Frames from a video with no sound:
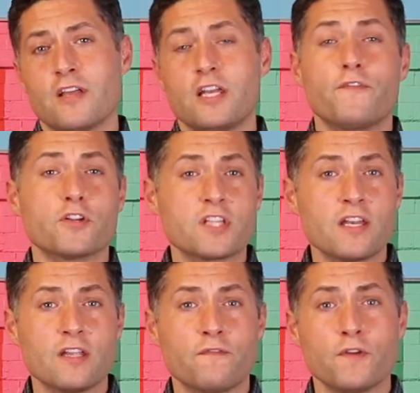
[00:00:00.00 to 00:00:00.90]
And if you're
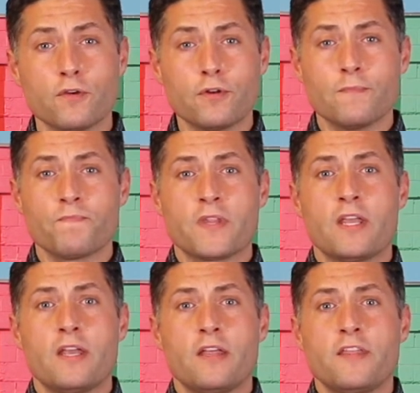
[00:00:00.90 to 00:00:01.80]
sending food,
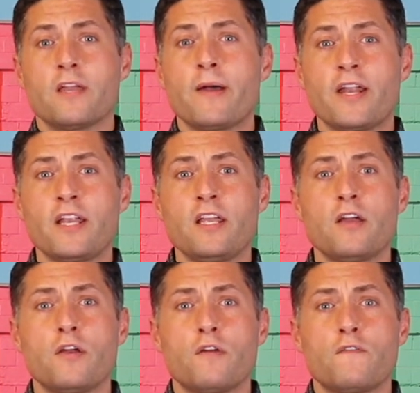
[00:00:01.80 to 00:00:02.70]
think about any
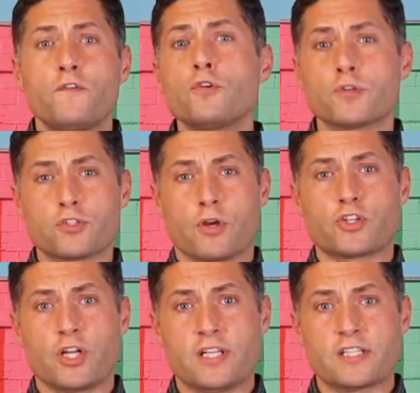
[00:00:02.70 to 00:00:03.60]
food
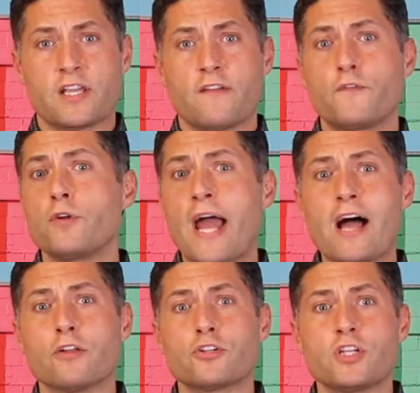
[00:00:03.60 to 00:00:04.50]
restrictions, food
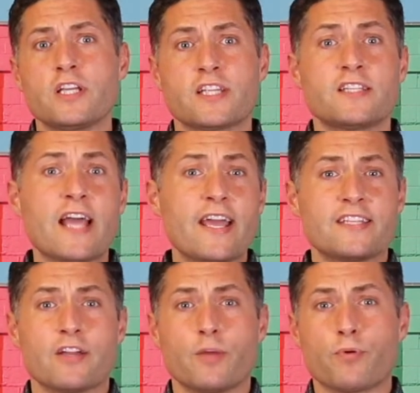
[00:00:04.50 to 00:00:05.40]
allergies, and
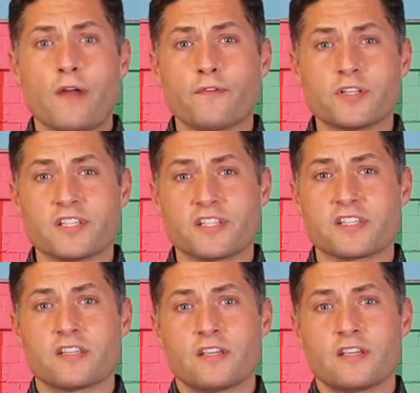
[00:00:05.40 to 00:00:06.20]
dietary preferences.